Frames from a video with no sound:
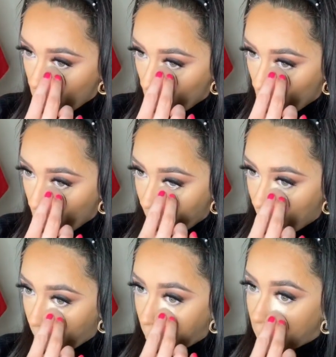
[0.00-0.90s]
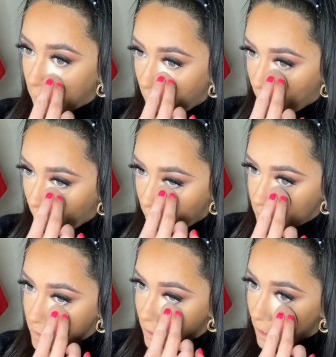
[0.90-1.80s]
where the areas
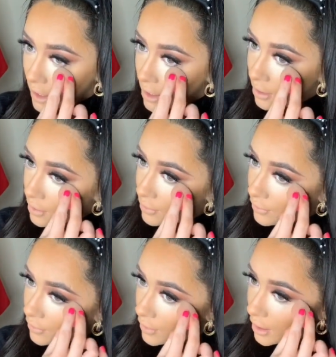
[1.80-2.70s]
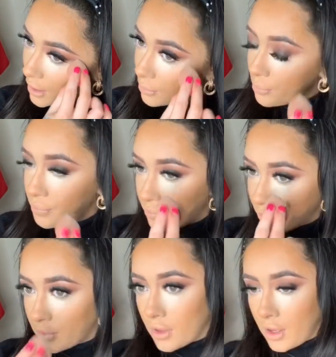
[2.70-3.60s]
that I have um,
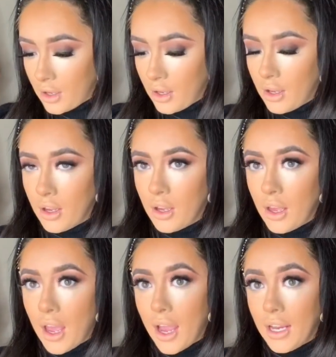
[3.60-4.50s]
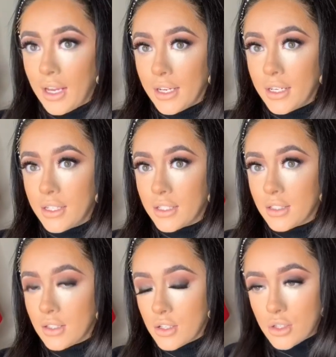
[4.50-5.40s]
highlighted.
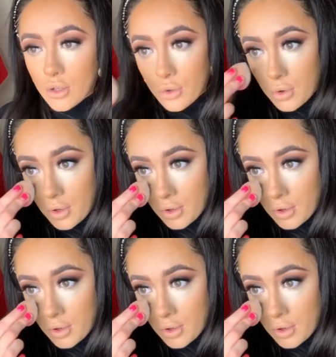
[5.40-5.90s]
So